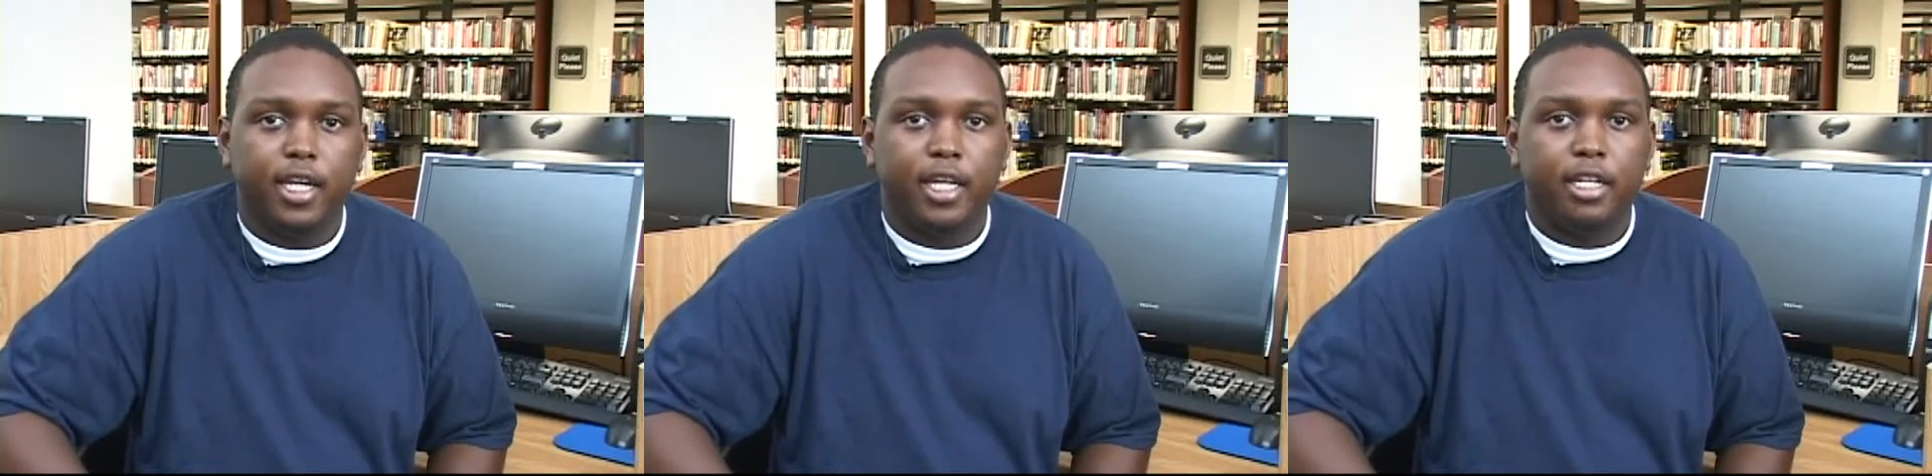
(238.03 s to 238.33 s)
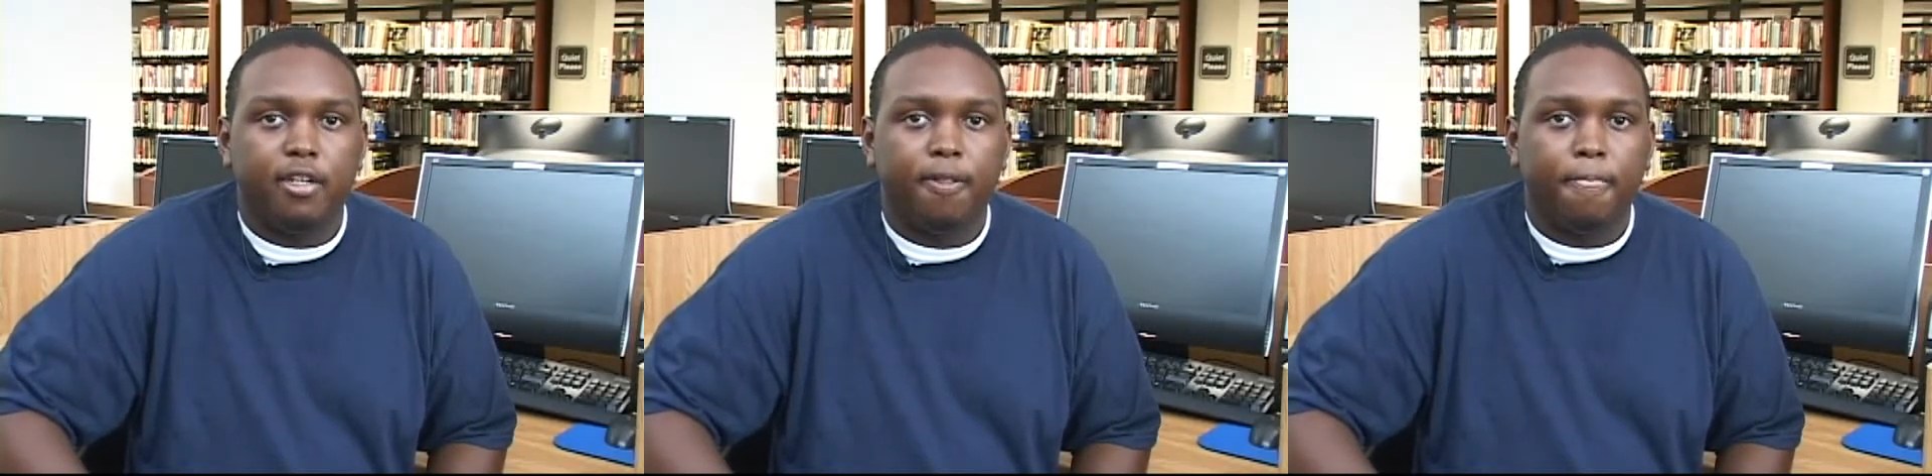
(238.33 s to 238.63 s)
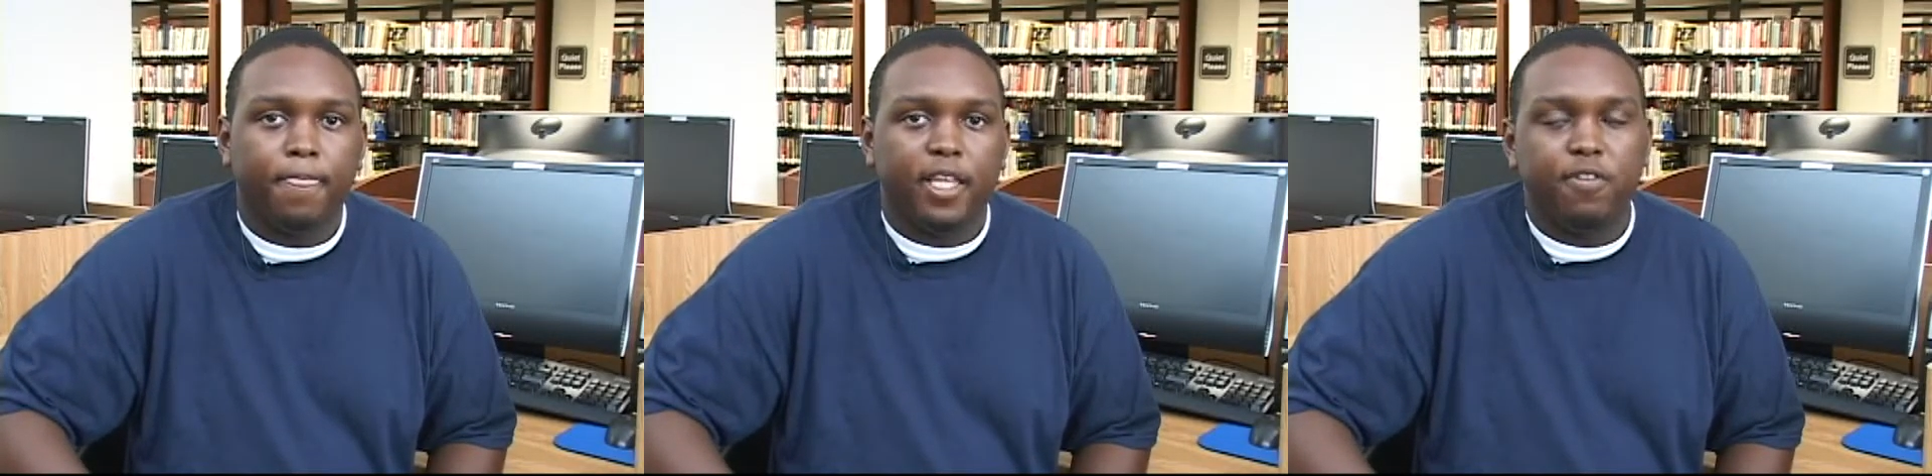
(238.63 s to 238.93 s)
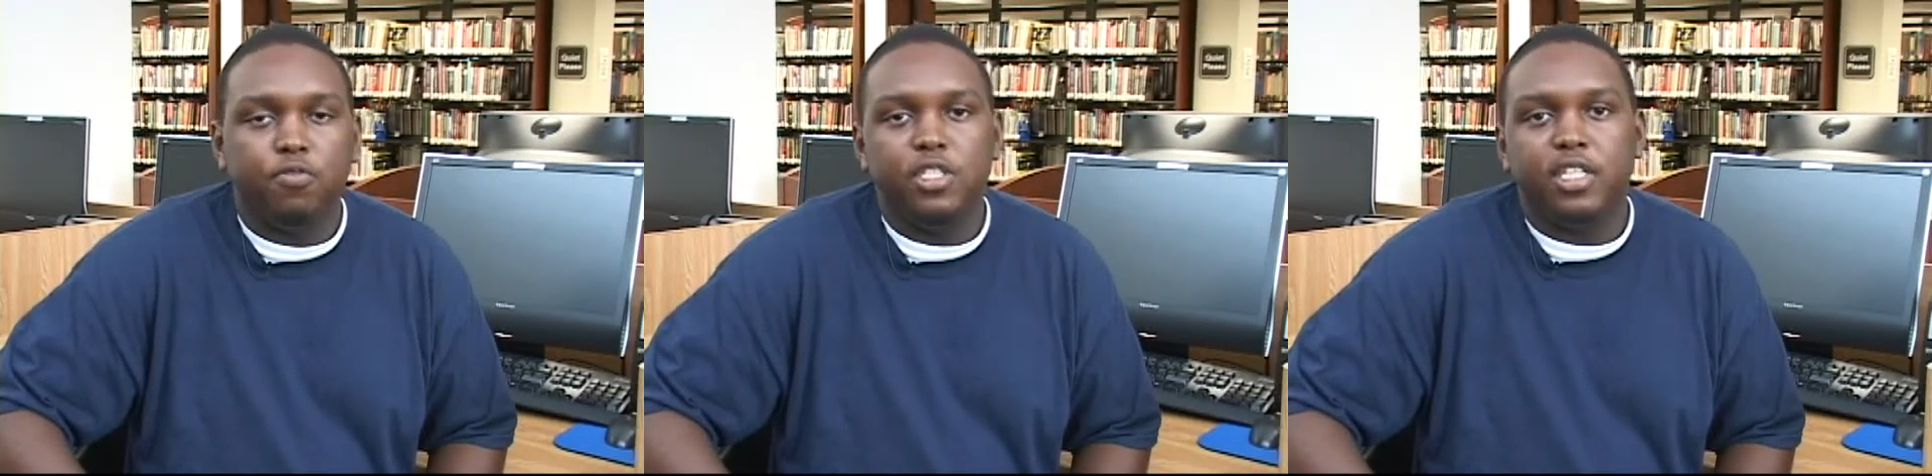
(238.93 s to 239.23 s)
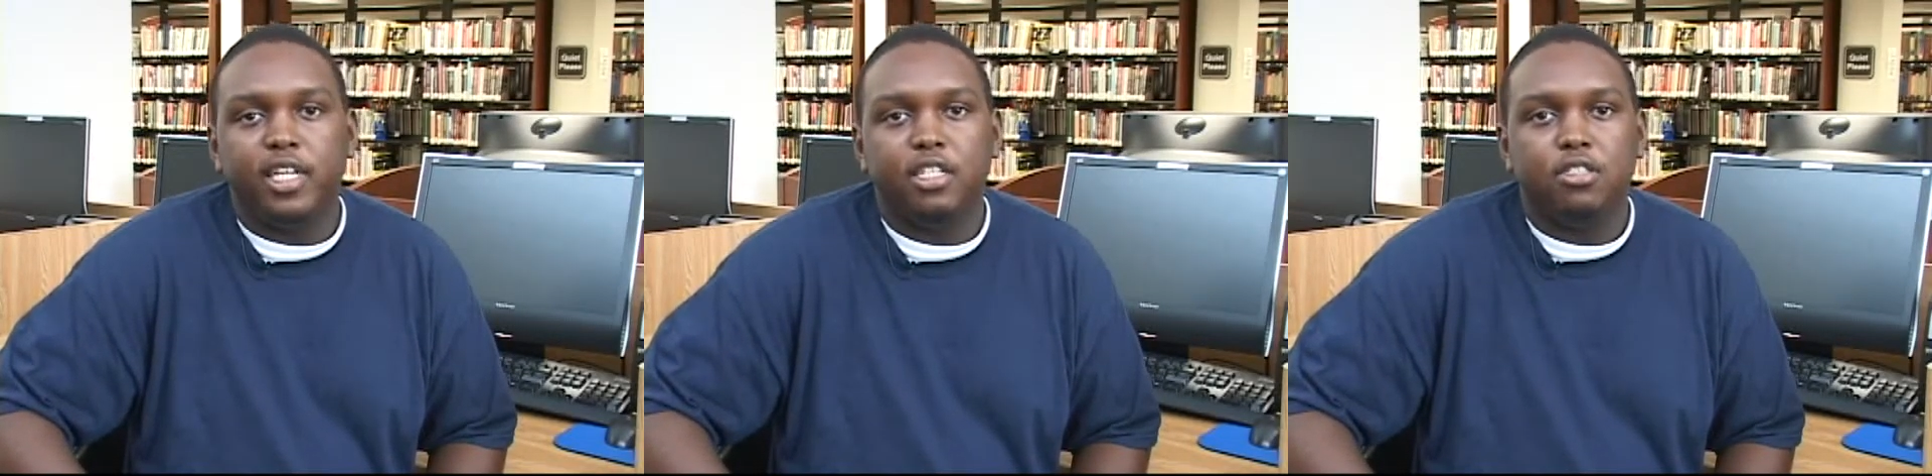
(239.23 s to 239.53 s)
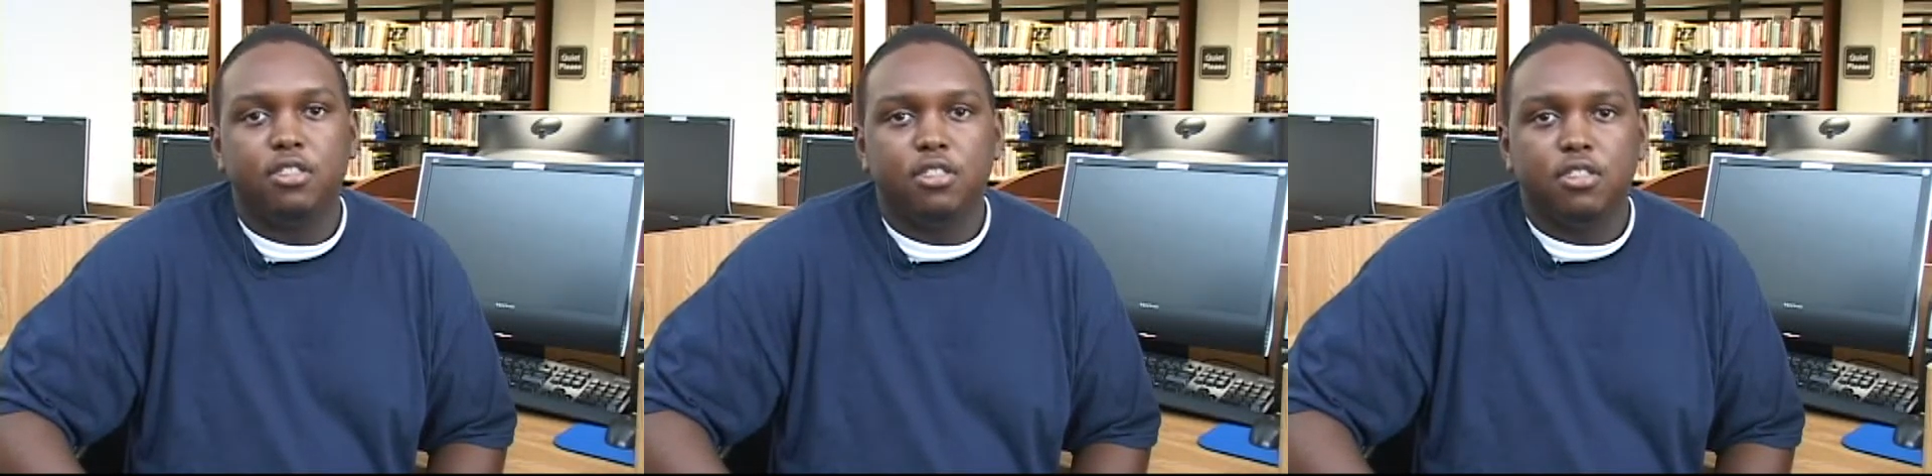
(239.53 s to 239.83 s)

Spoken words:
and if we can't